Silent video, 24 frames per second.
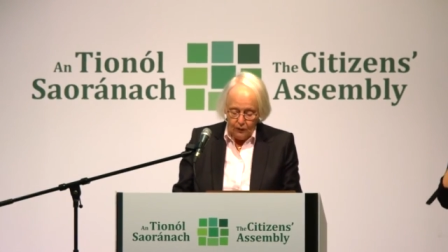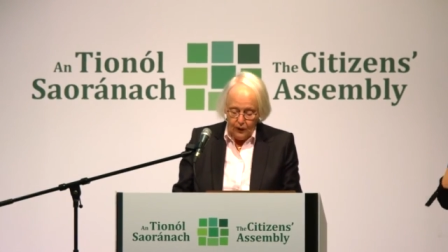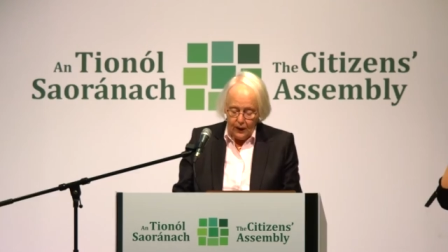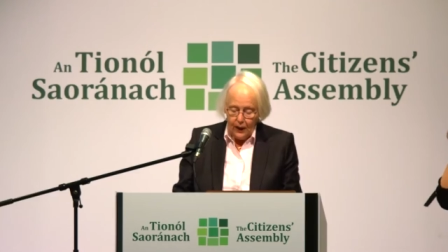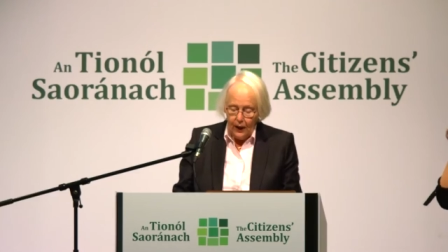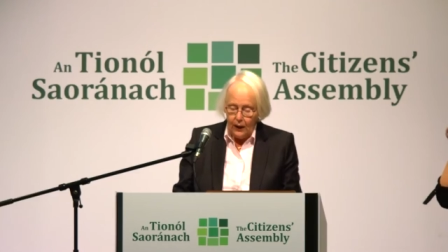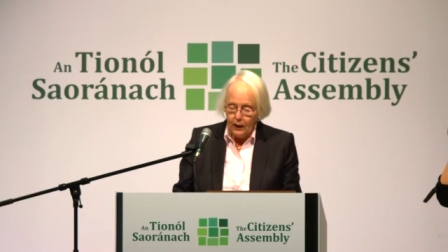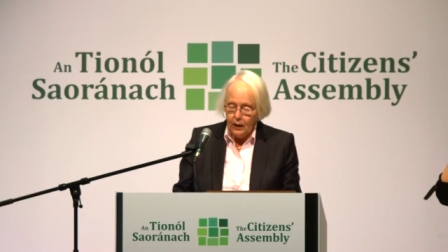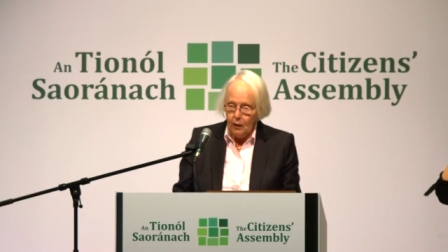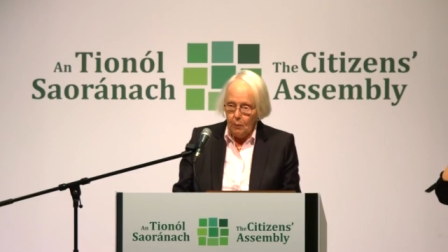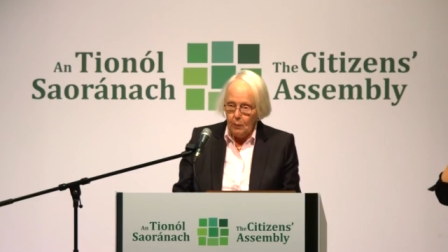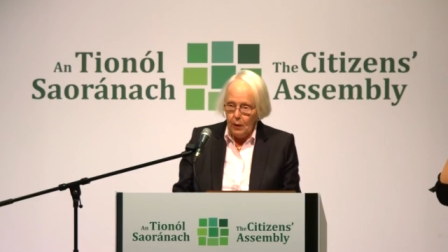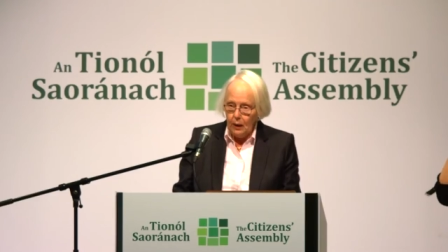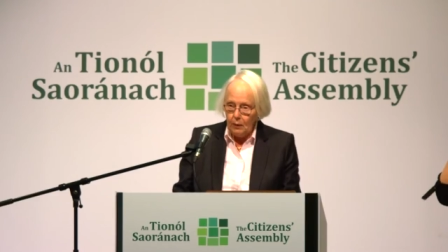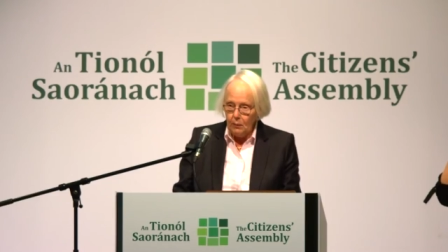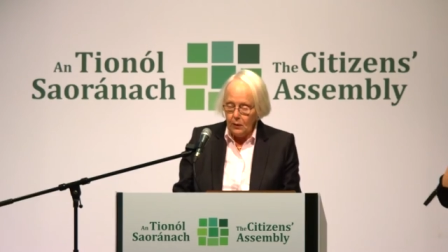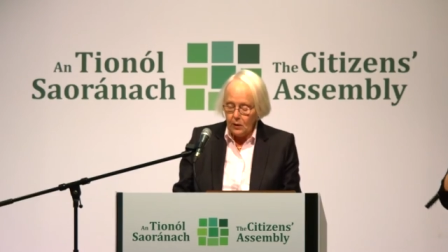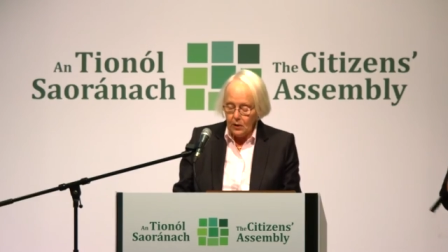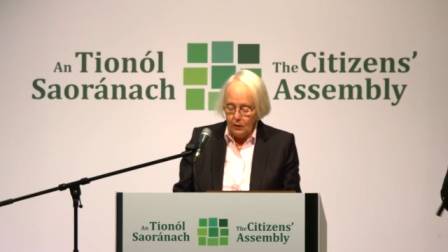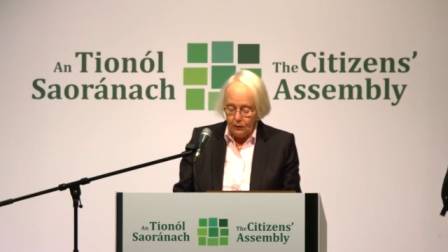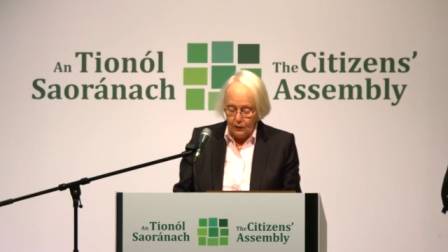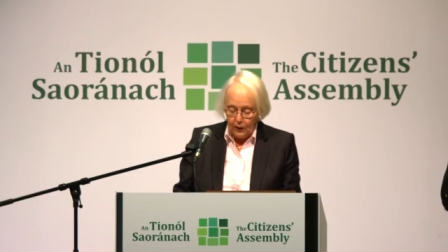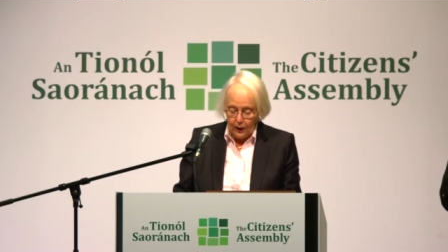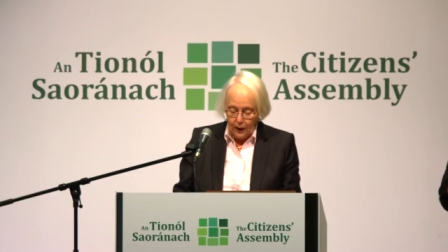the Eighth
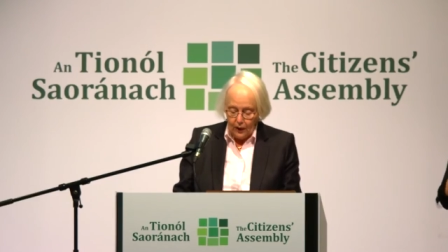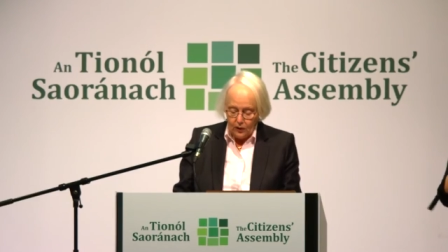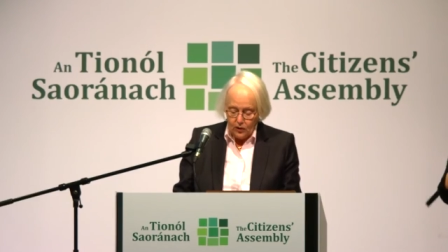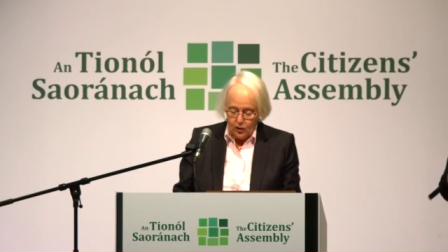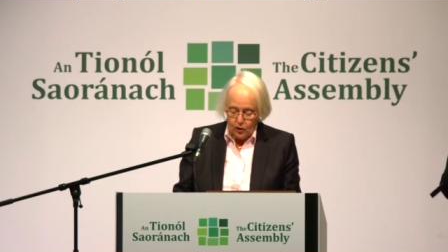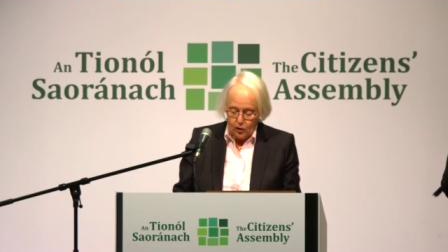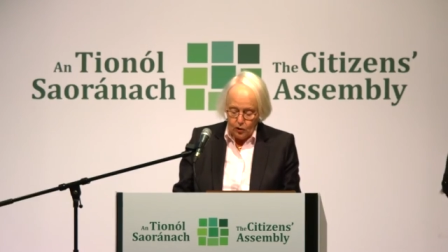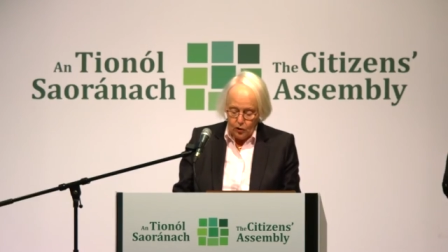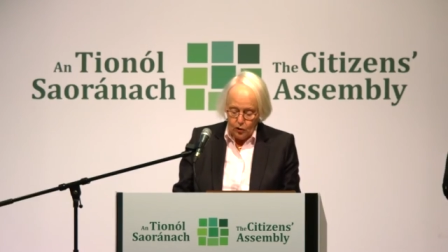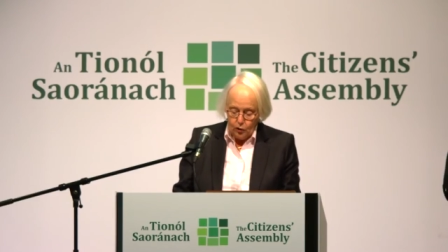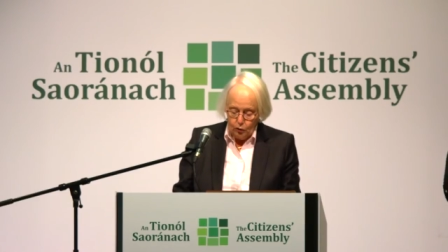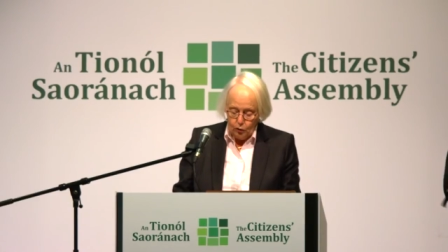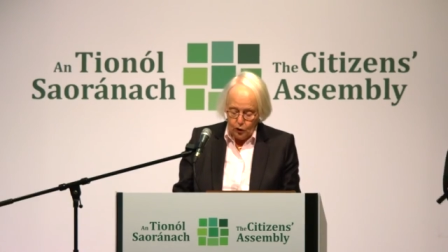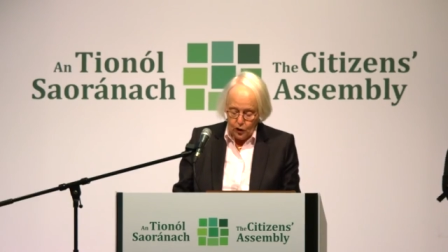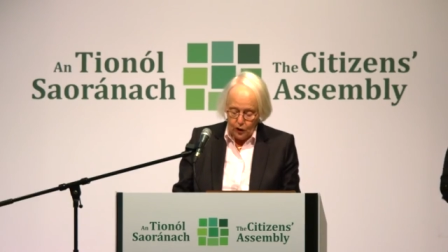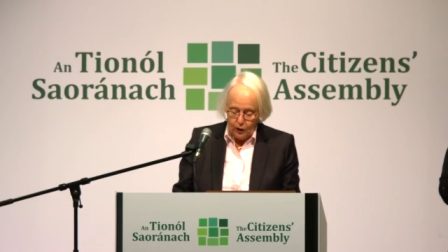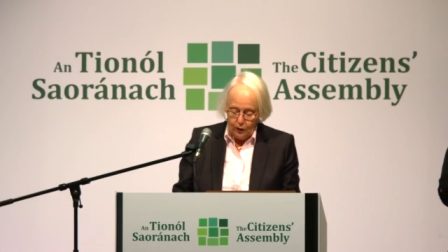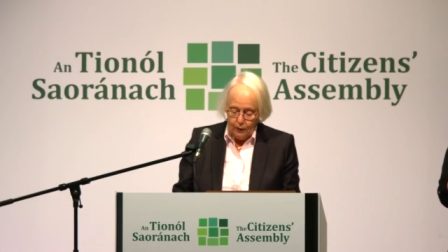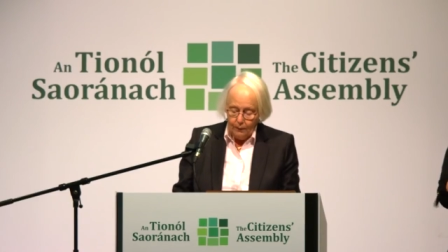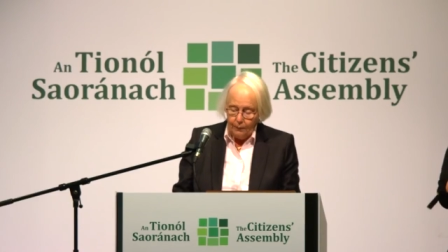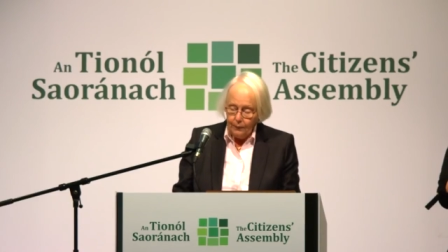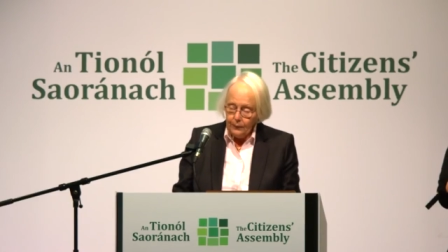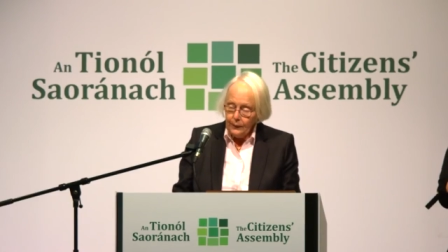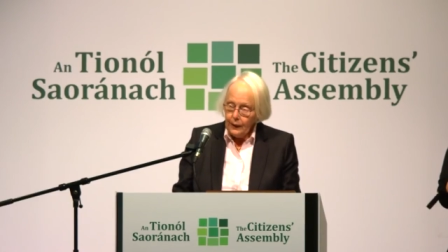Amendment of the Constitution.